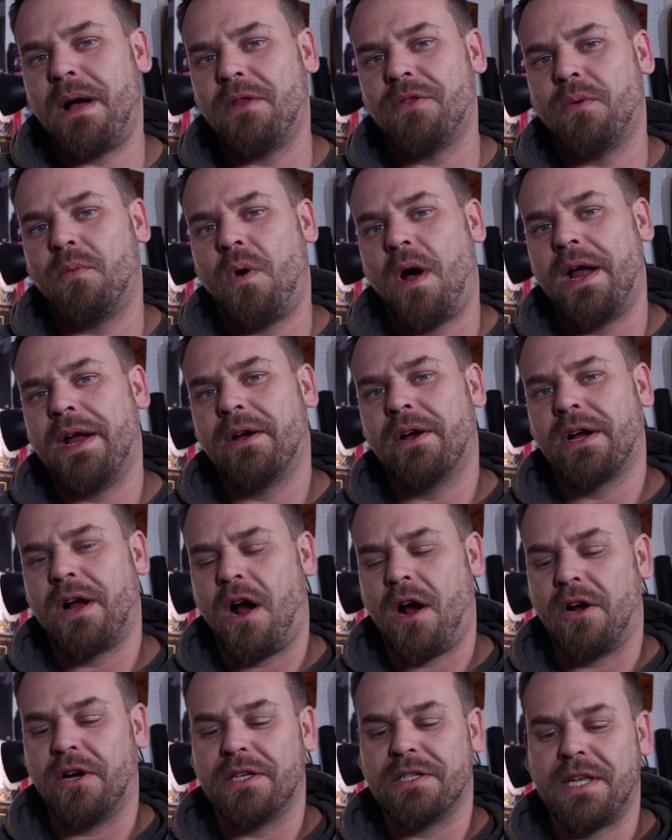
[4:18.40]
about the wiring
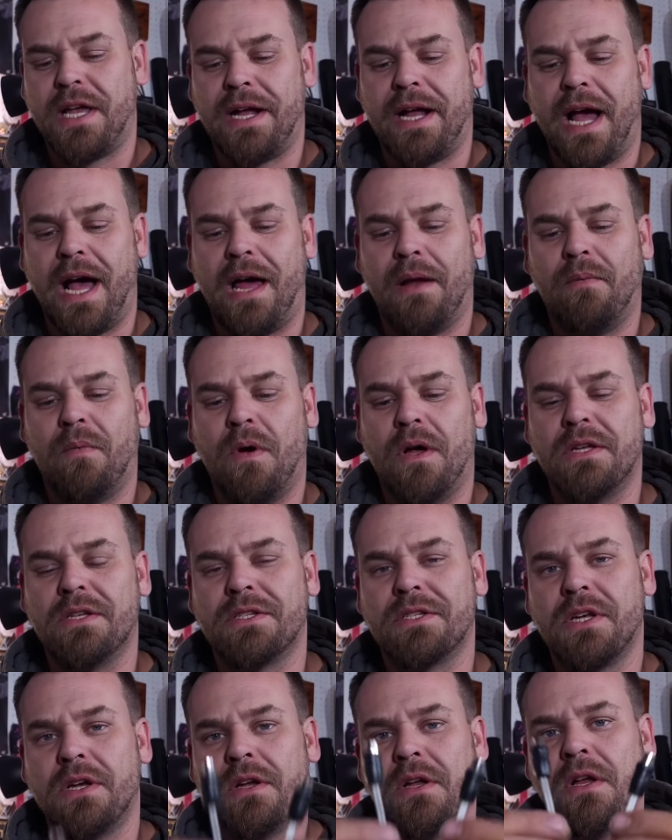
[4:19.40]
harness I got
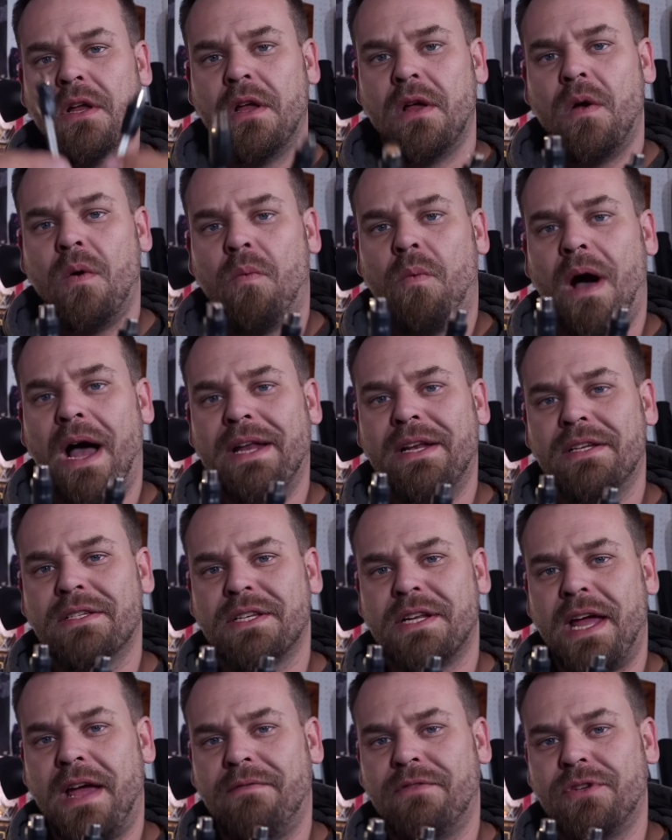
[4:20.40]
was, why does
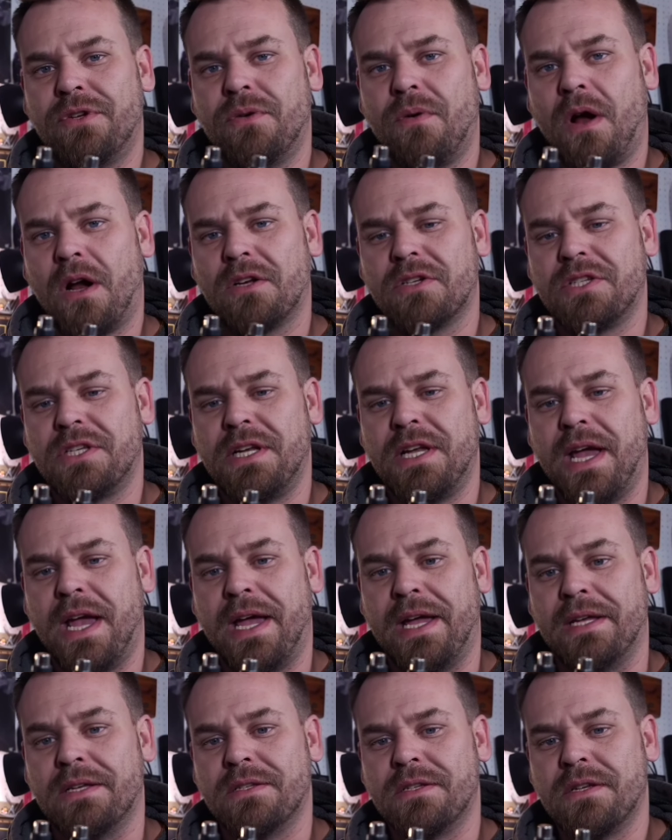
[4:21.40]
it have two
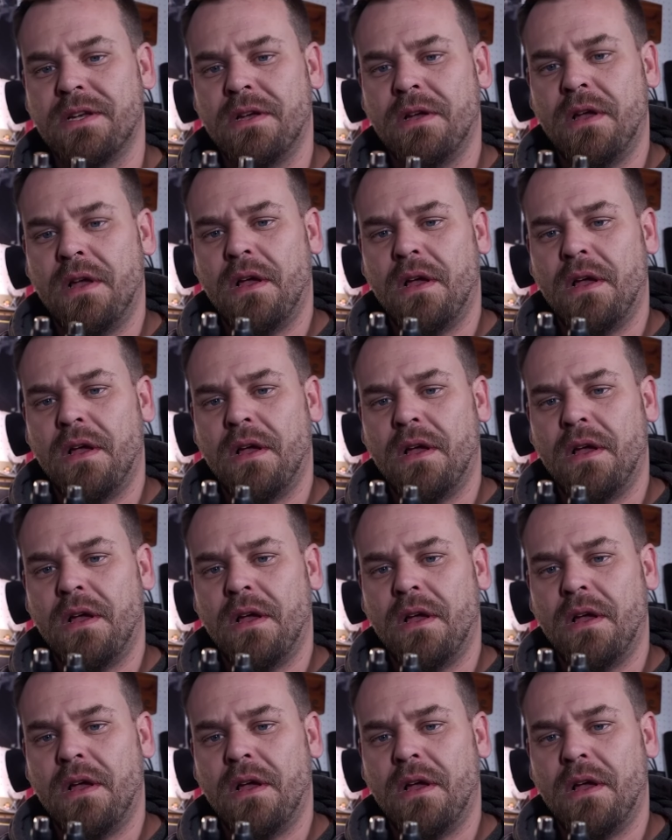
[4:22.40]
RCAs?